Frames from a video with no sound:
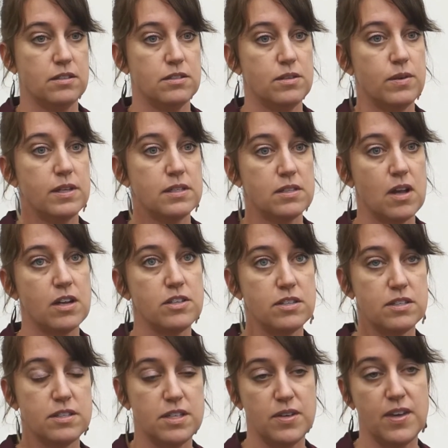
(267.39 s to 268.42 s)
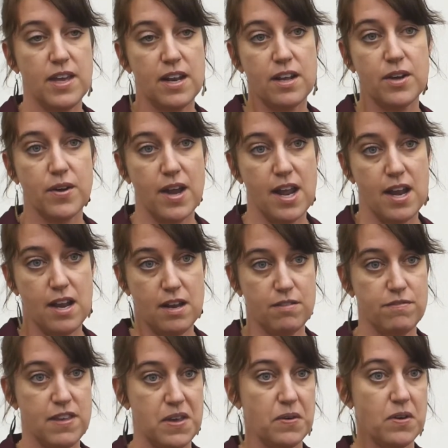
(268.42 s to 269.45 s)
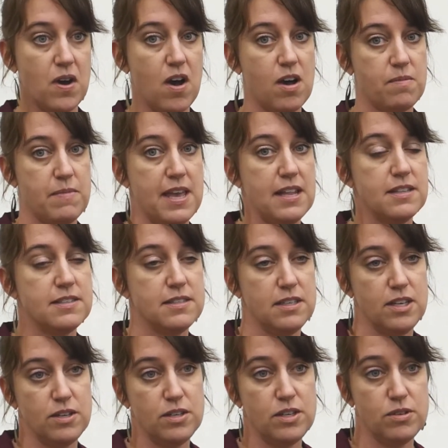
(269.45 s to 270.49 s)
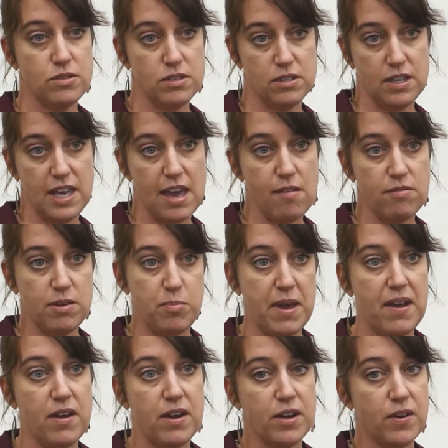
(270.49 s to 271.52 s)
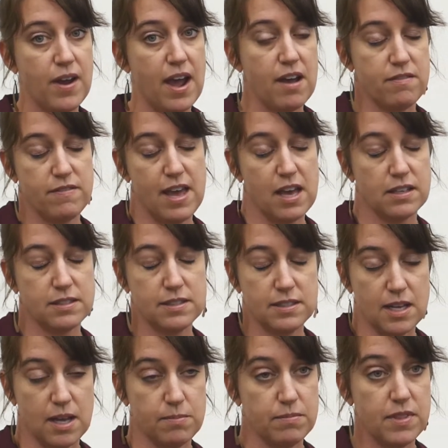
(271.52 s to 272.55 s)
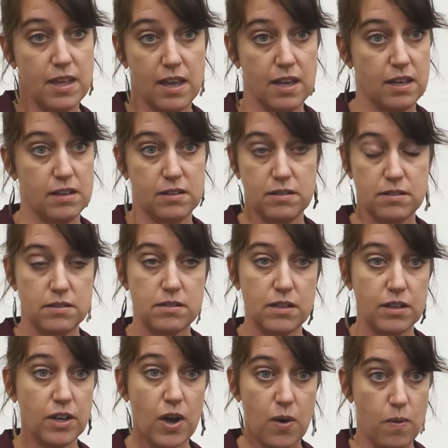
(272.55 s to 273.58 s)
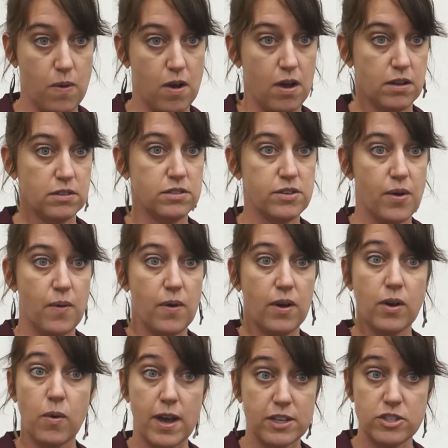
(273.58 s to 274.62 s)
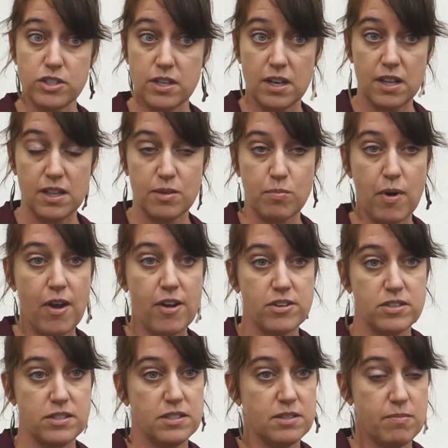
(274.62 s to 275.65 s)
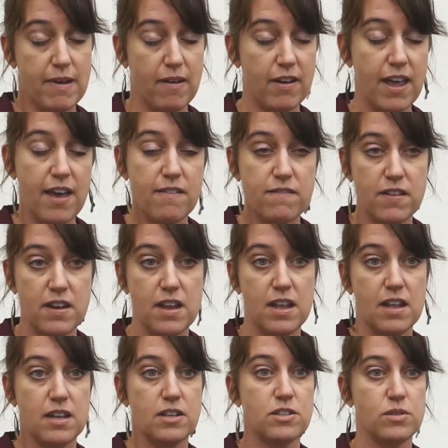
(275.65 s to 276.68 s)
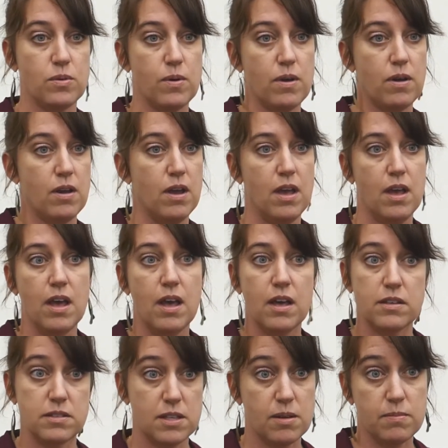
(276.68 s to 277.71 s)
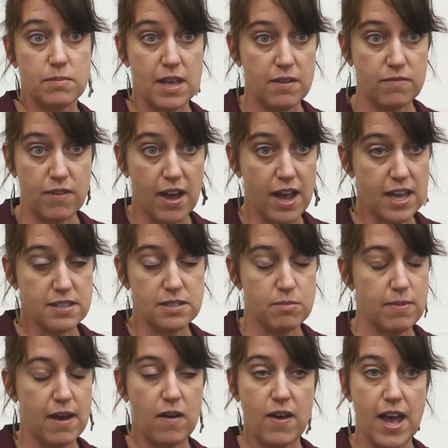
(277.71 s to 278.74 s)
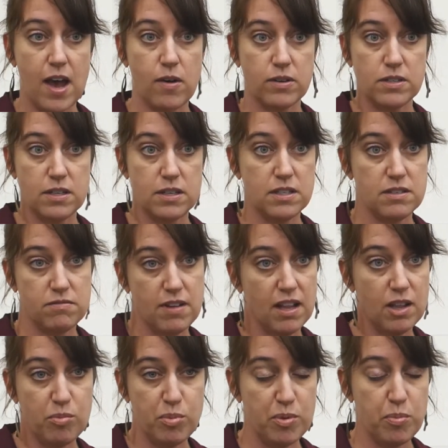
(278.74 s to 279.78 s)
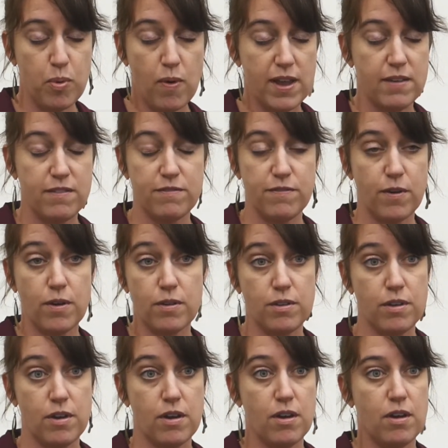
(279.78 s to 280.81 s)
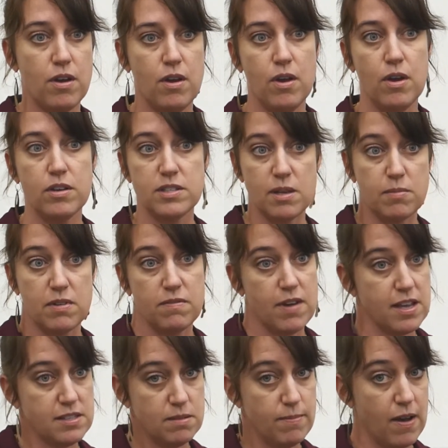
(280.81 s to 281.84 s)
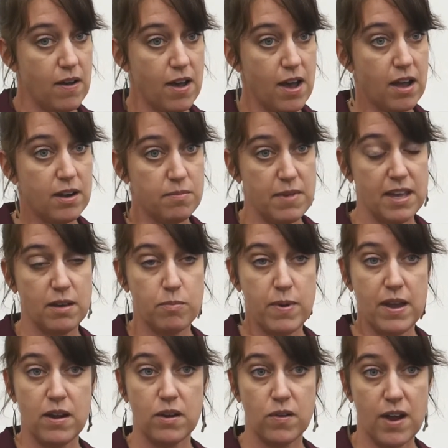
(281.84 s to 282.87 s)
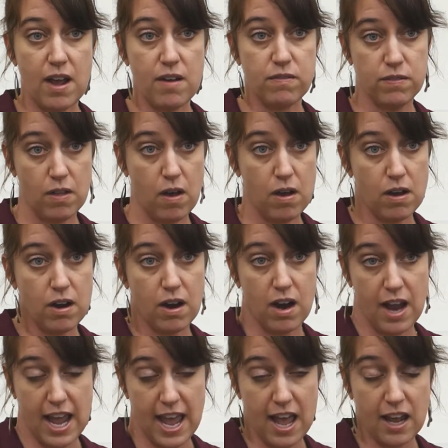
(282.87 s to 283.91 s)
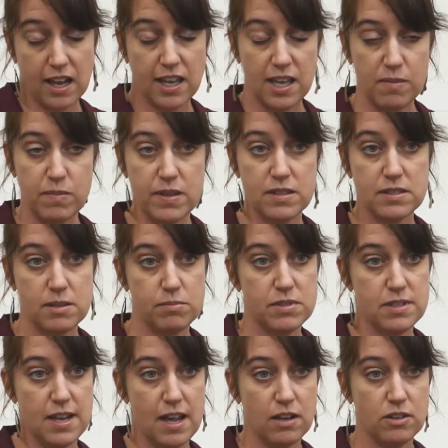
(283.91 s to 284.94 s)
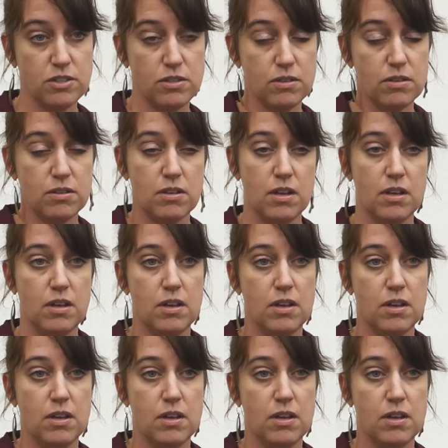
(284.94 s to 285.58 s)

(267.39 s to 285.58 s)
So it's not just you get a grade and a few comments. Usually every paragraph has something to go on. So a question in the margins about evidence, or some advice about how to develop a point further, some advice about how to make a paragraph longer and keep it substantial.